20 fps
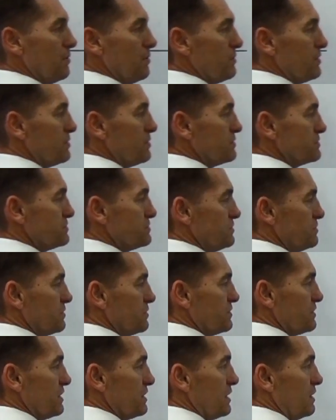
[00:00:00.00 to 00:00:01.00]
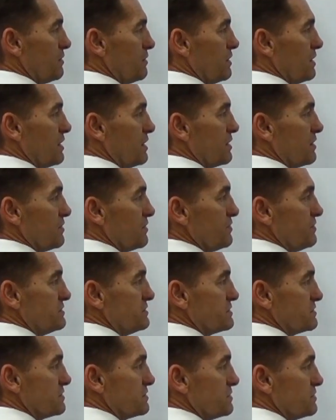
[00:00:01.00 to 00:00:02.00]
because you want the area under
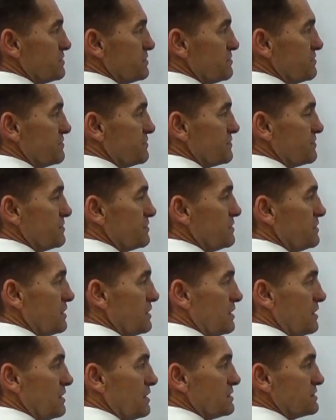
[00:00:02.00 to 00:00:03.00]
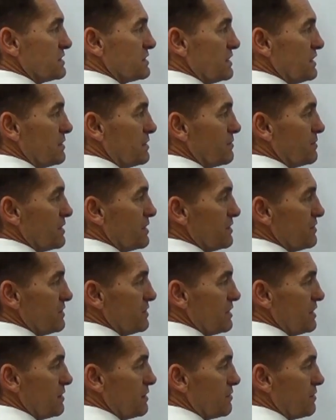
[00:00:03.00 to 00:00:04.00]
this curve, take away
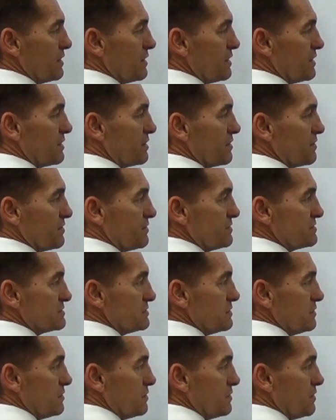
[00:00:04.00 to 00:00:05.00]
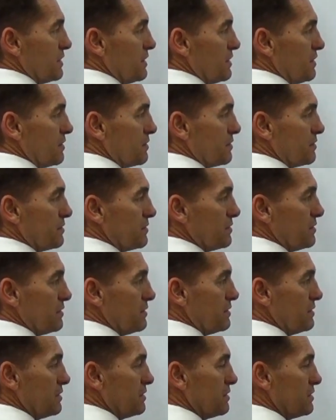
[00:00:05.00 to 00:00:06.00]
the area under this line.
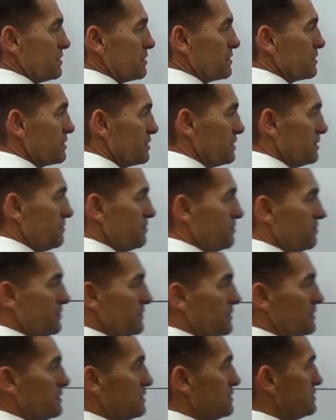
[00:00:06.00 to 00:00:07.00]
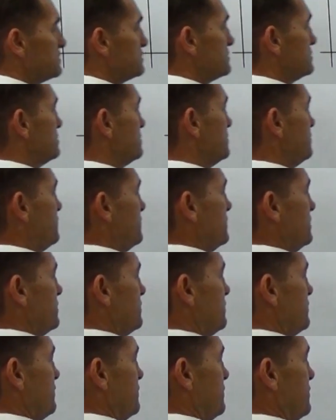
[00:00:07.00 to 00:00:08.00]
Okay? So if you
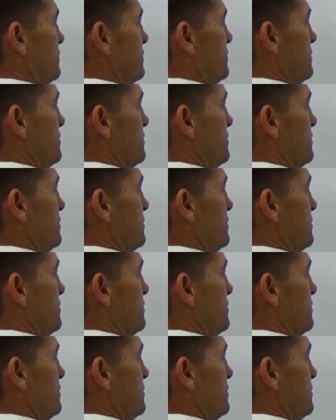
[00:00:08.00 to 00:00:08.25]
have,